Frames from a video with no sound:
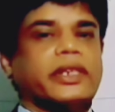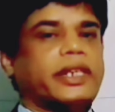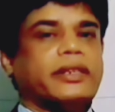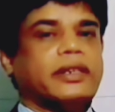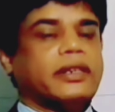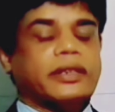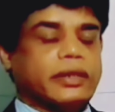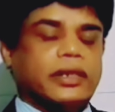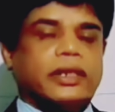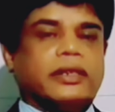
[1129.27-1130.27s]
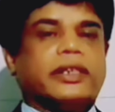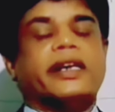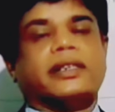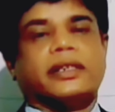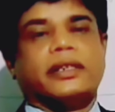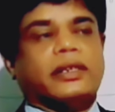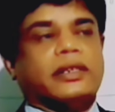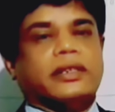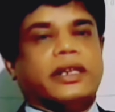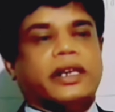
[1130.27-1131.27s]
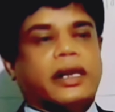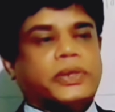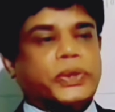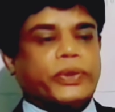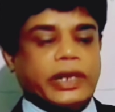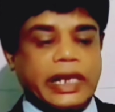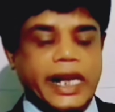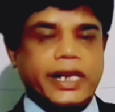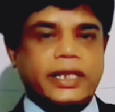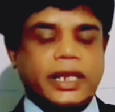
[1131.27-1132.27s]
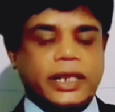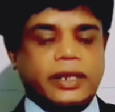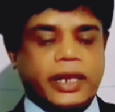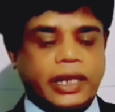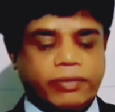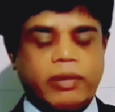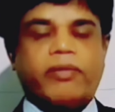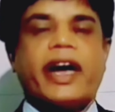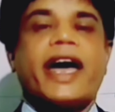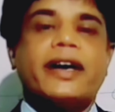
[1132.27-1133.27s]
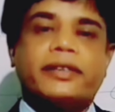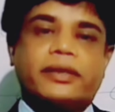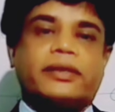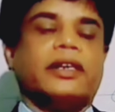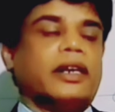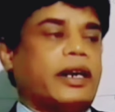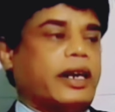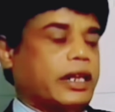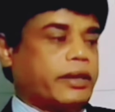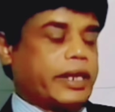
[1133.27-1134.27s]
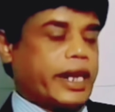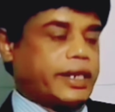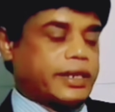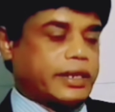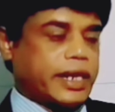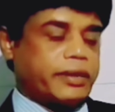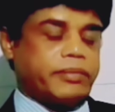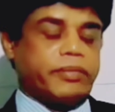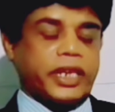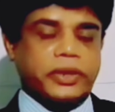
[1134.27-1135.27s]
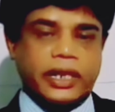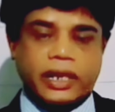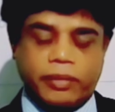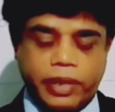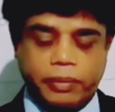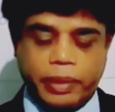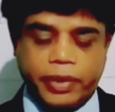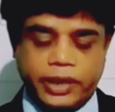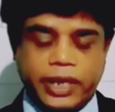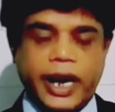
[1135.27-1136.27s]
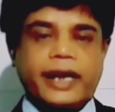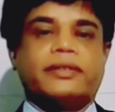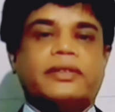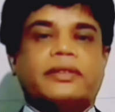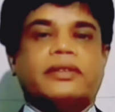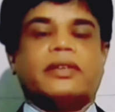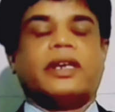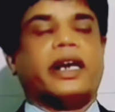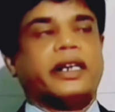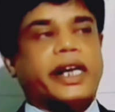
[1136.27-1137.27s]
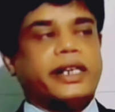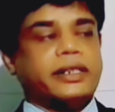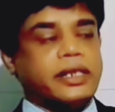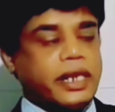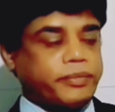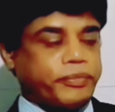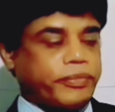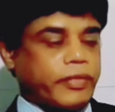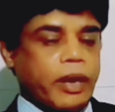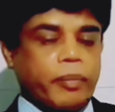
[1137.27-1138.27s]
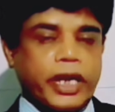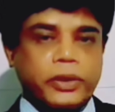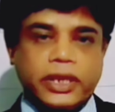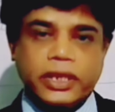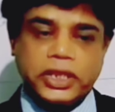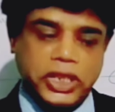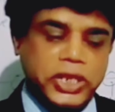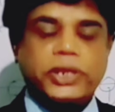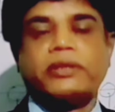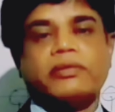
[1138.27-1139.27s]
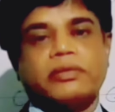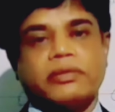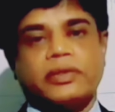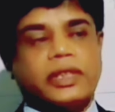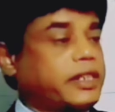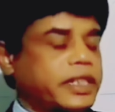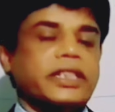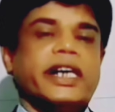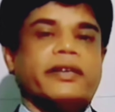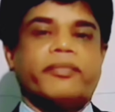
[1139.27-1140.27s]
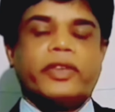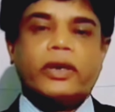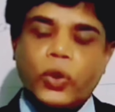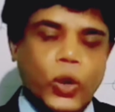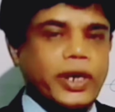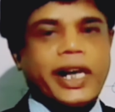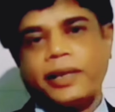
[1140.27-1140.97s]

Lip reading: Okay, dyeing again. And also dyeing is done in the form of hands. And the dyeing is done by preparing the hands, and dyeing is done by using the cheese dyeing, cone